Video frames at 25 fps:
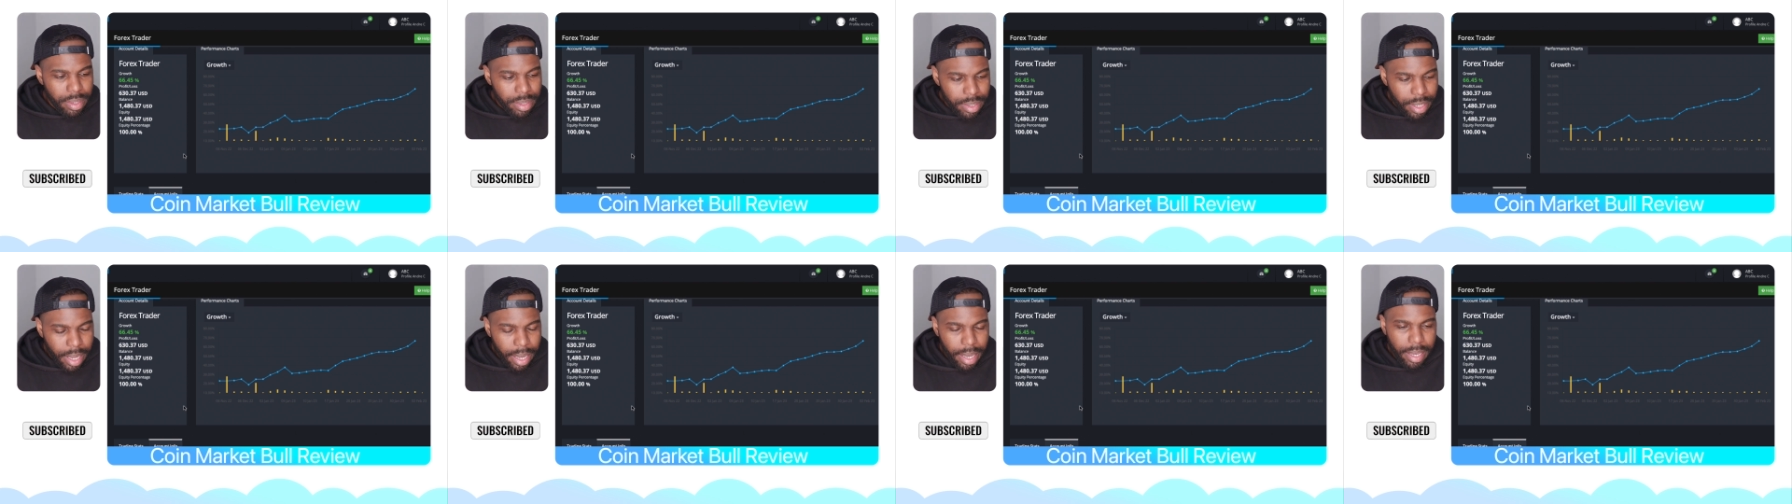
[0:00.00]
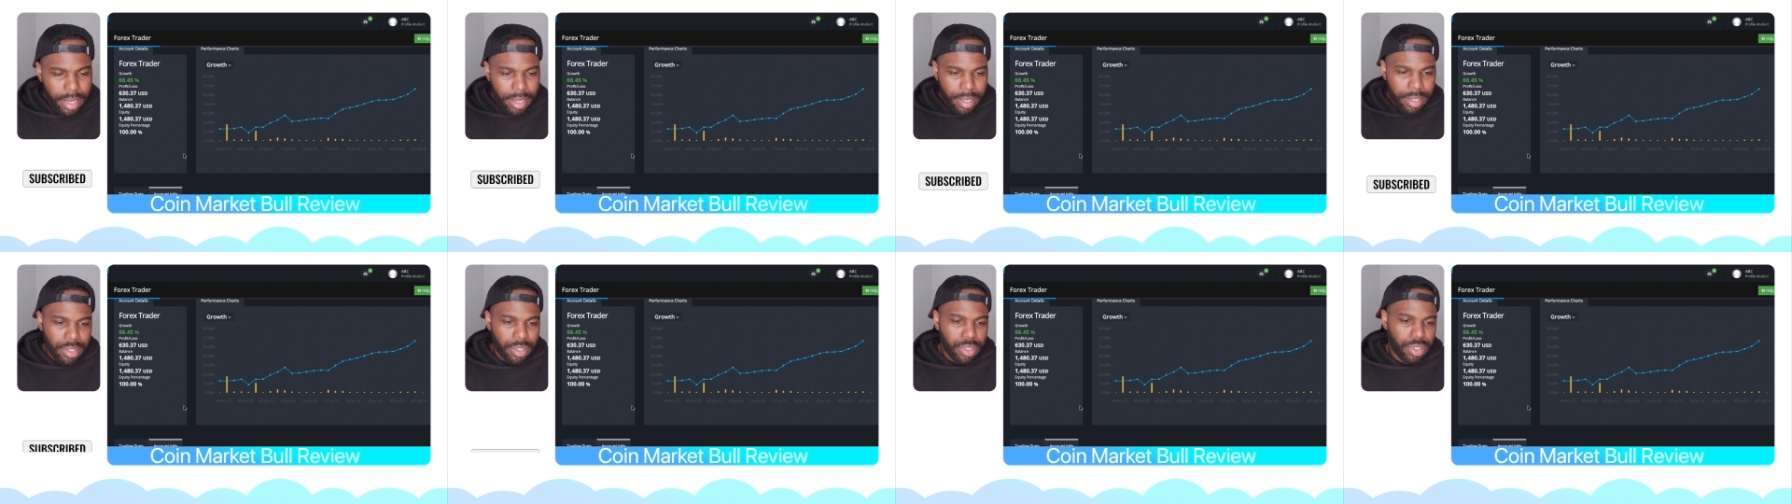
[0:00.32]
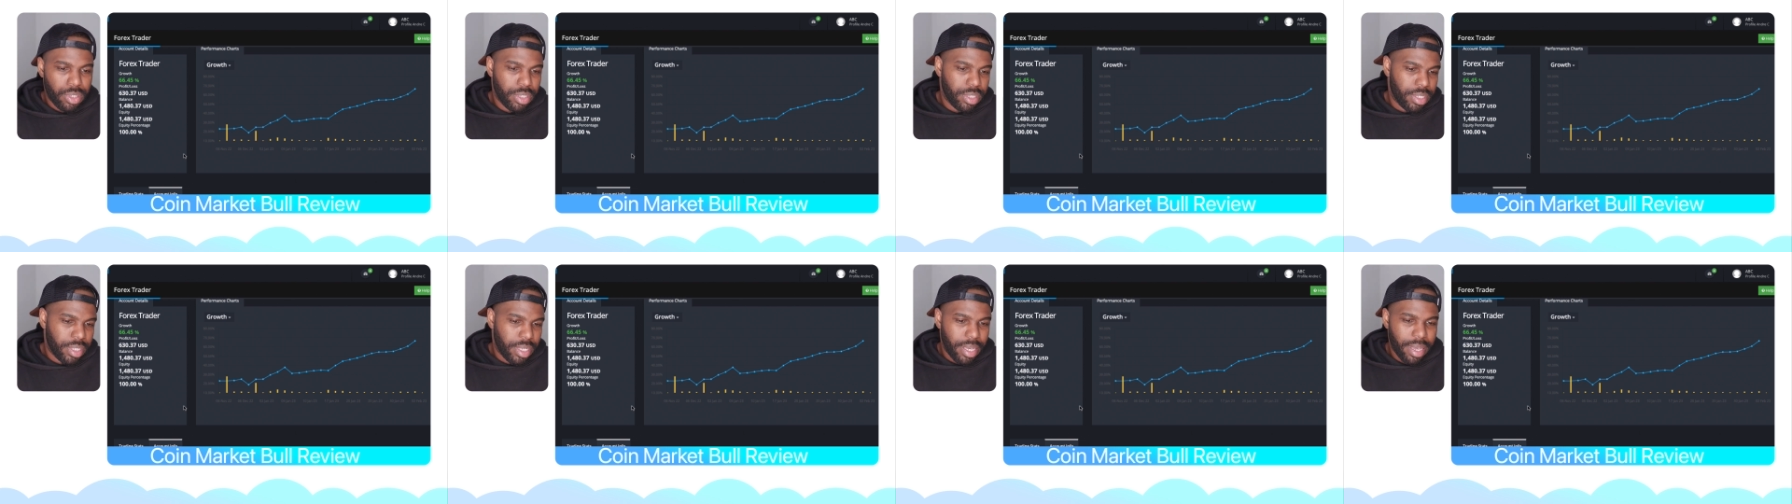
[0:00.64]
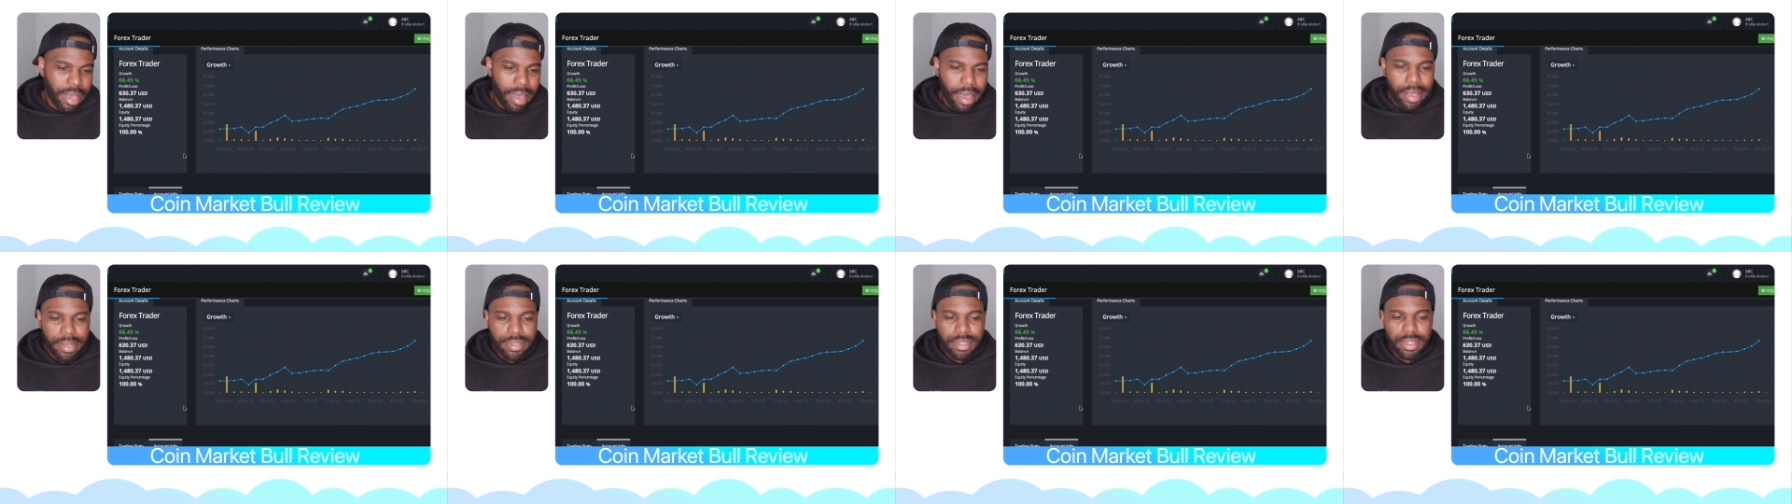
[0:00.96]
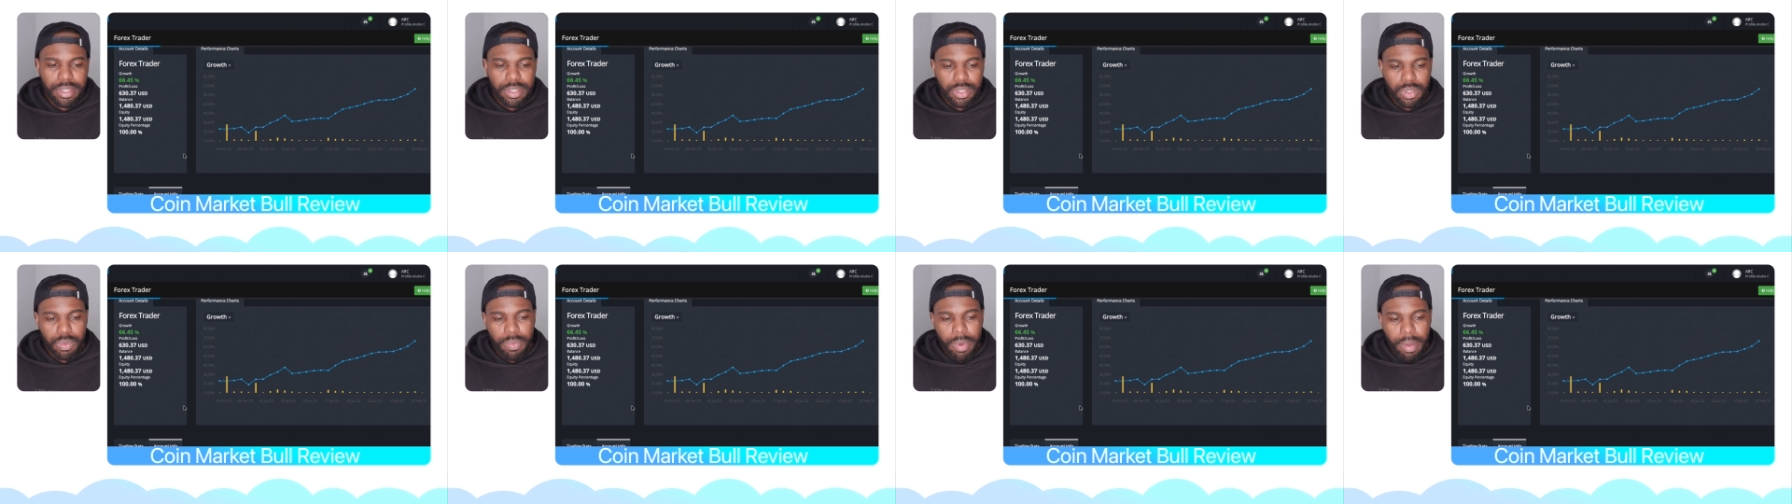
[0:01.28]
days just to get
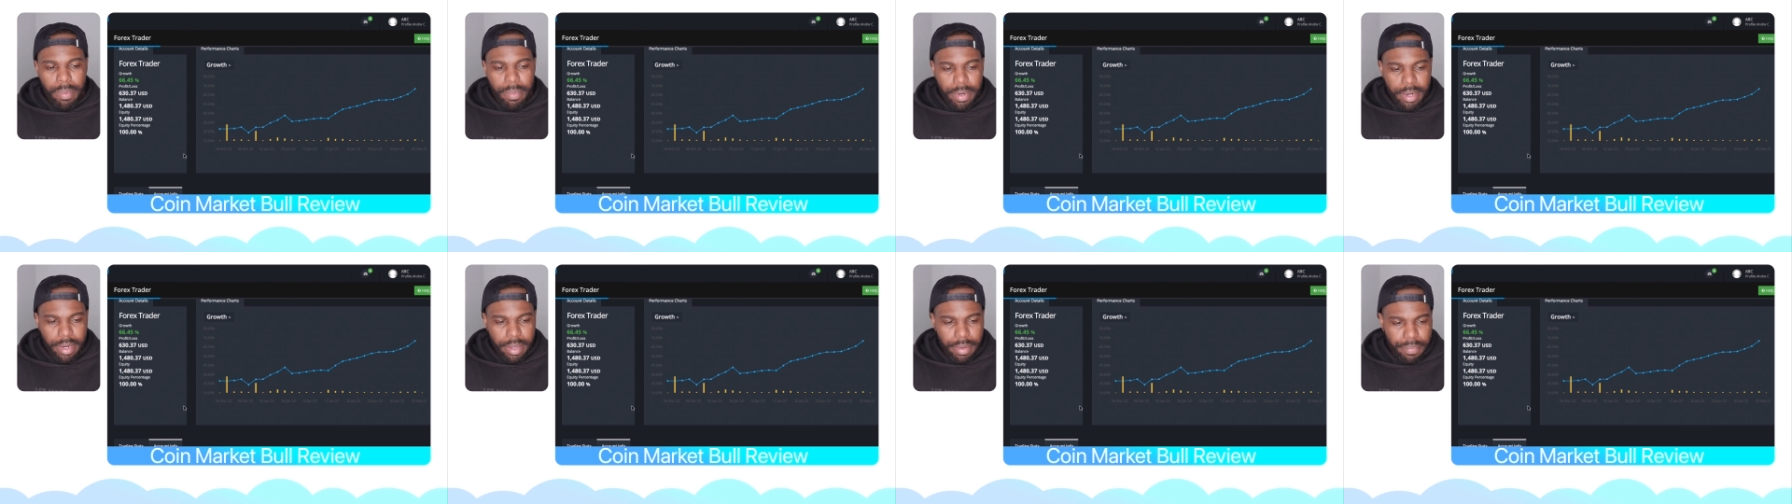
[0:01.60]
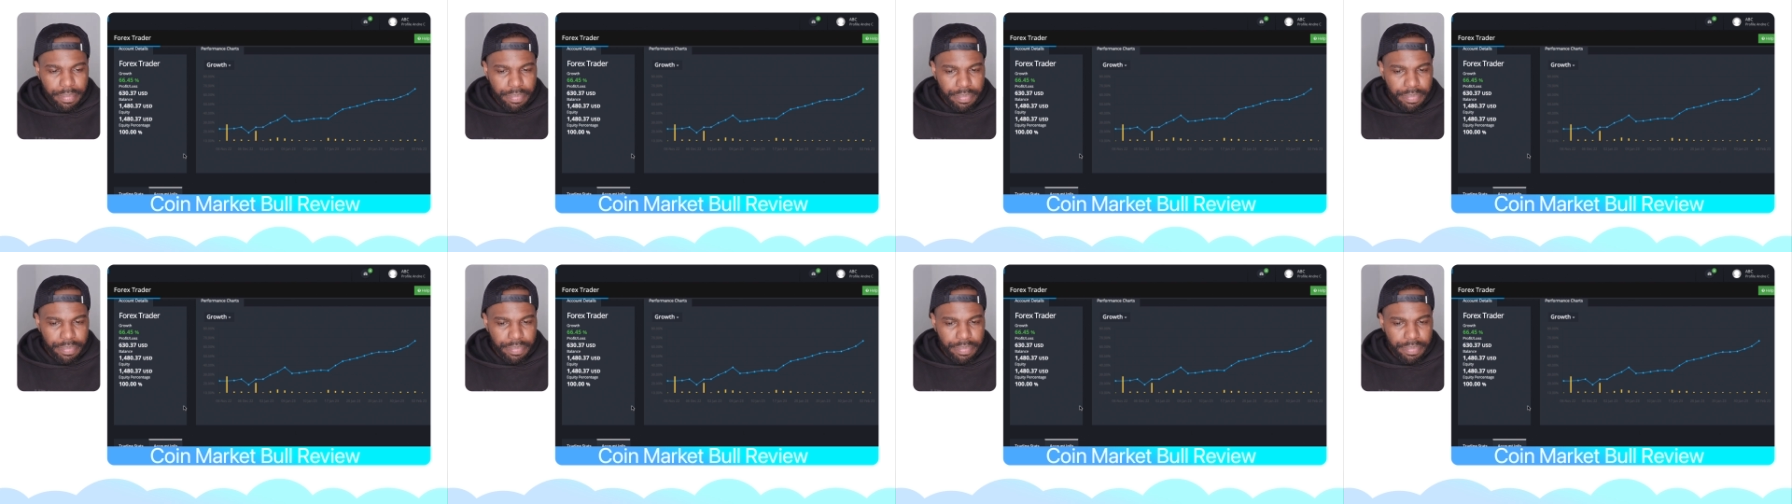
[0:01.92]
access to my money.